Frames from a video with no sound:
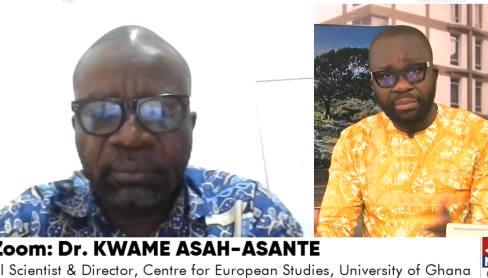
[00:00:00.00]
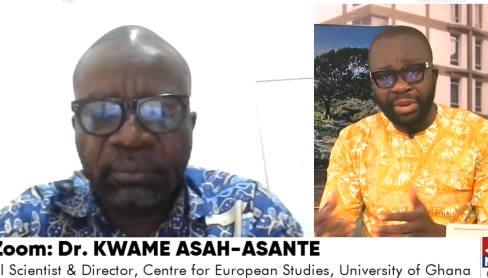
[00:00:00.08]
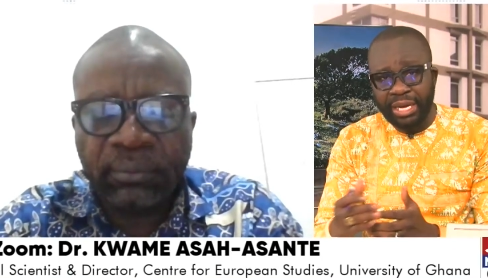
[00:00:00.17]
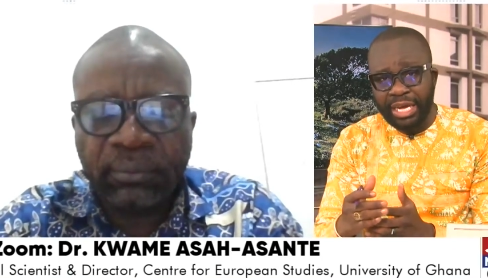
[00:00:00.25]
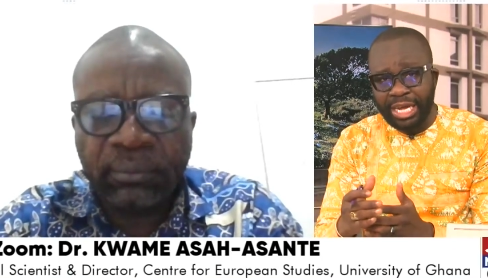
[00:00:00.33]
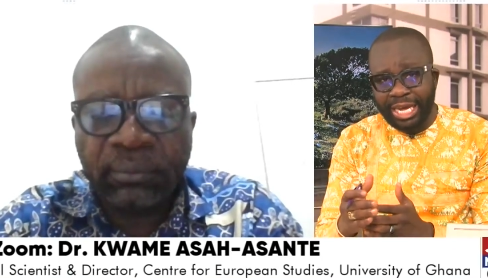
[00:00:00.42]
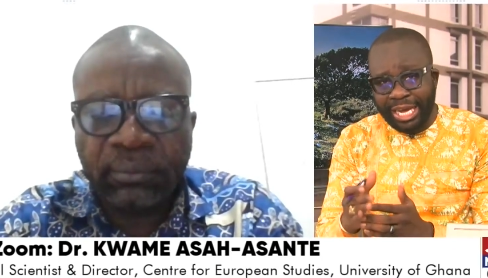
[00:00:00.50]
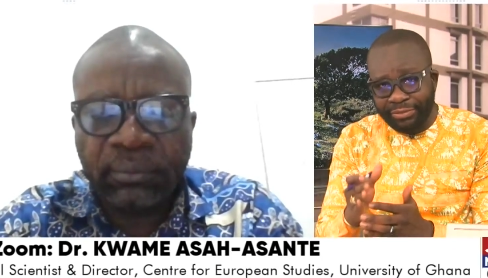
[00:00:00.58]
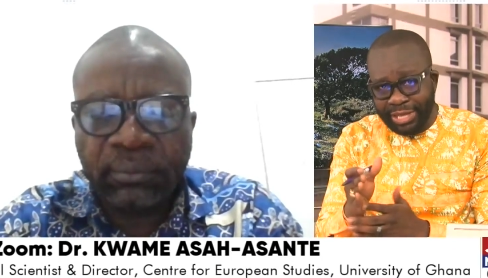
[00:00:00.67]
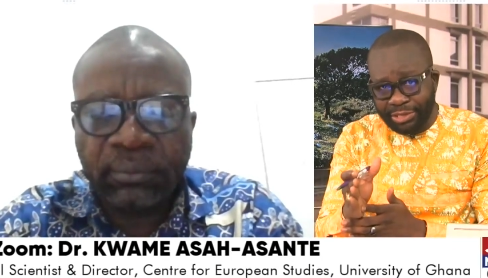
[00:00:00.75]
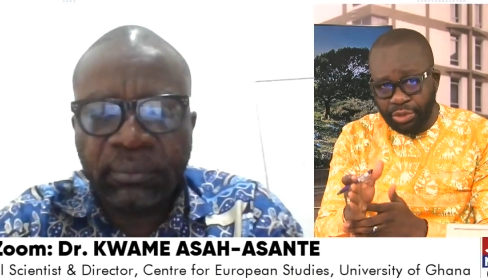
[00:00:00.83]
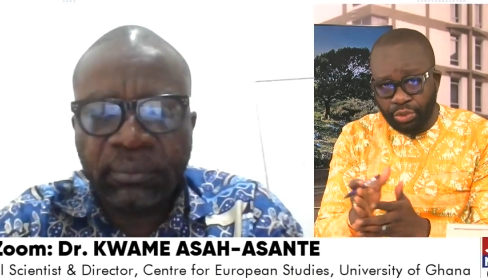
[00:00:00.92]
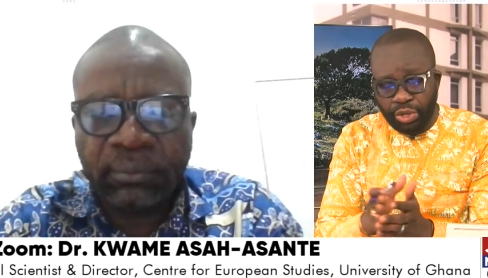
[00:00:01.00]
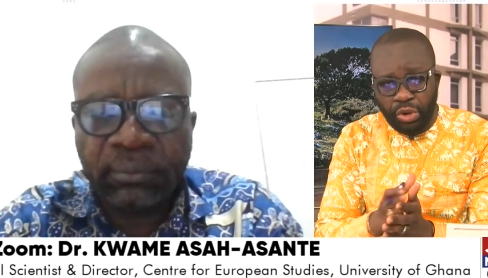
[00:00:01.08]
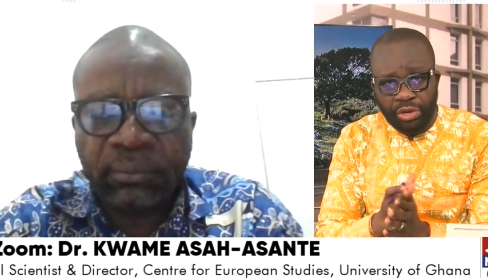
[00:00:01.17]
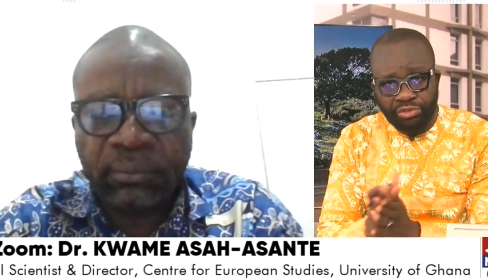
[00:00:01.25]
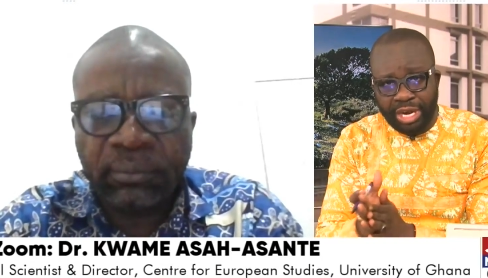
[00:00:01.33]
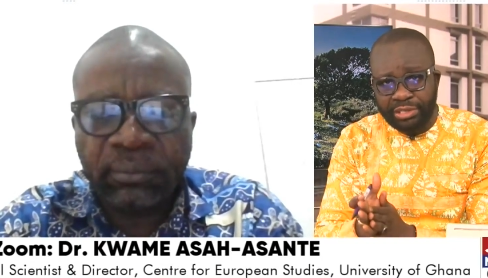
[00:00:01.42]
Speaker 1: But if that social
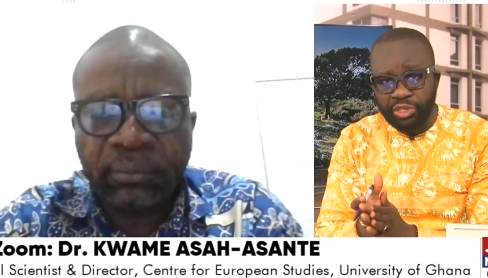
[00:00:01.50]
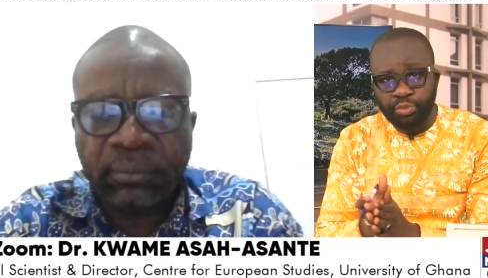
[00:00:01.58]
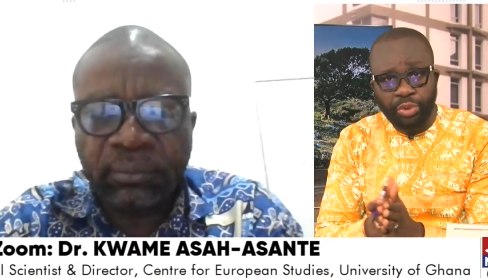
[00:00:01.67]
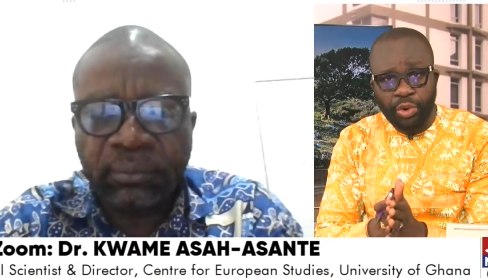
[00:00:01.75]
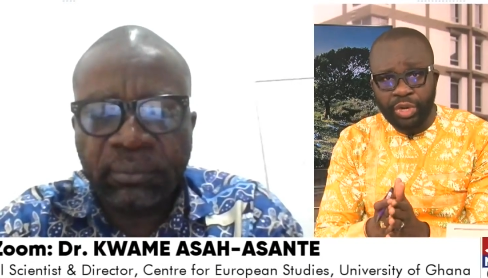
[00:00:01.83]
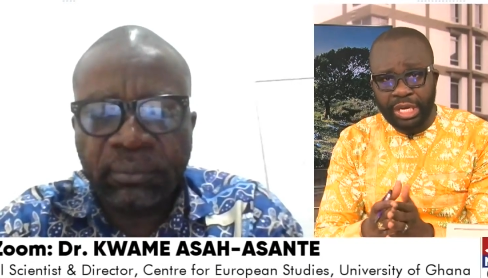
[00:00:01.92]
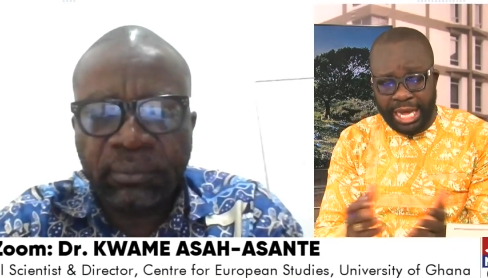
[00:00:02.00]
contract is broken,